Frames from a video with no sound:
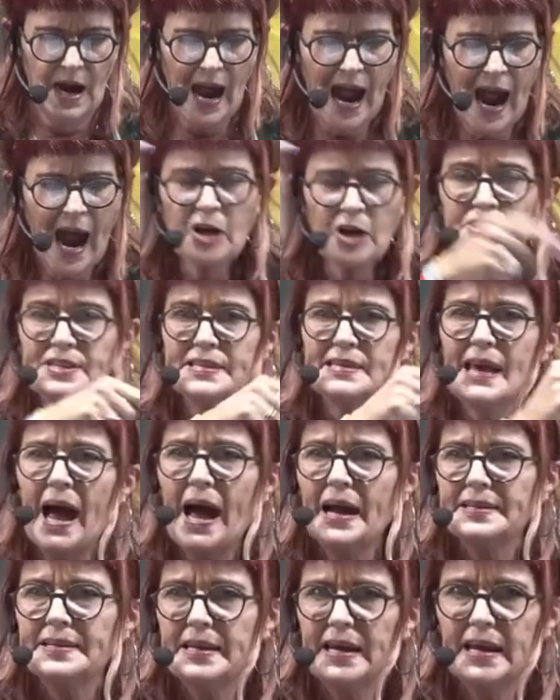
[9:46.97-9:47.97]

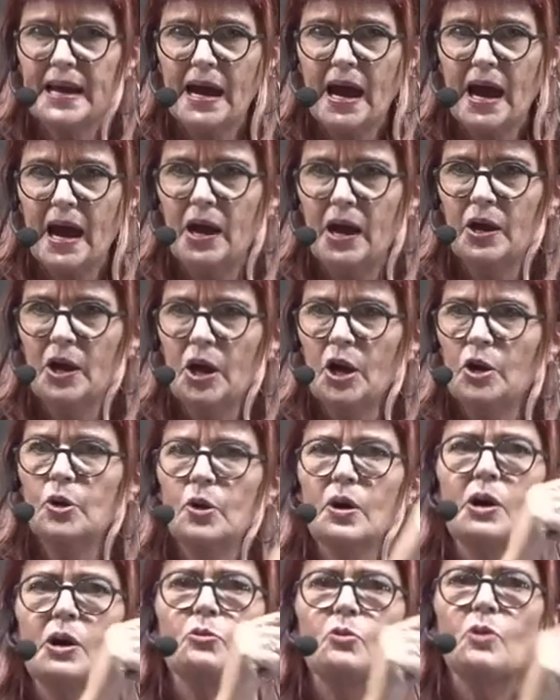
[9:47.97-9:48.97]
outside here
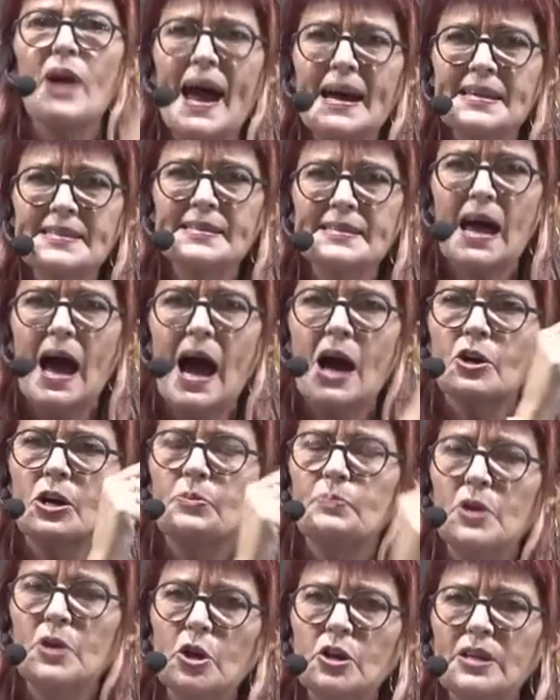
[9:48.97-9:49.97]
who harass our
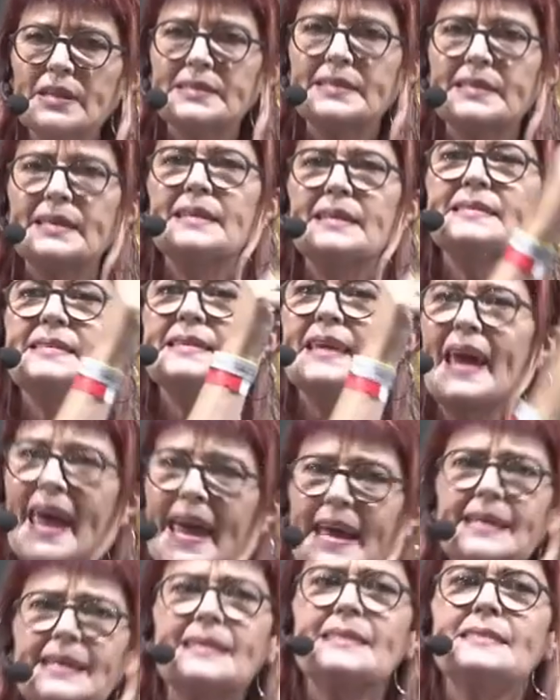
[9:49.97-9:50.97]
communities
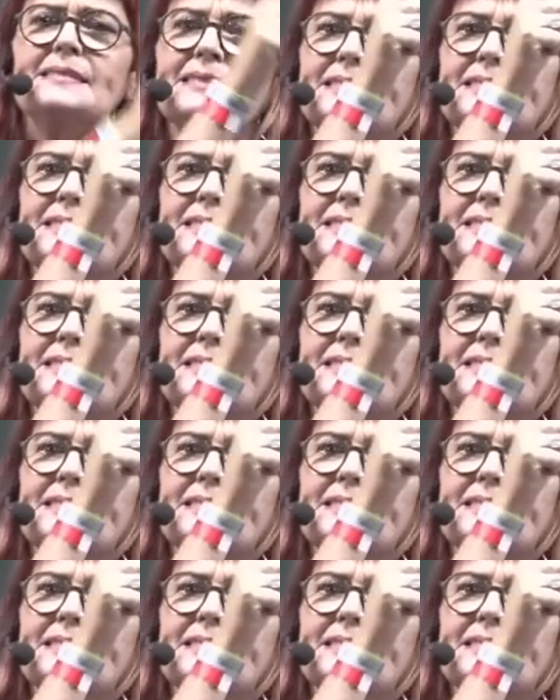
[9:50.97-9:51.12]
in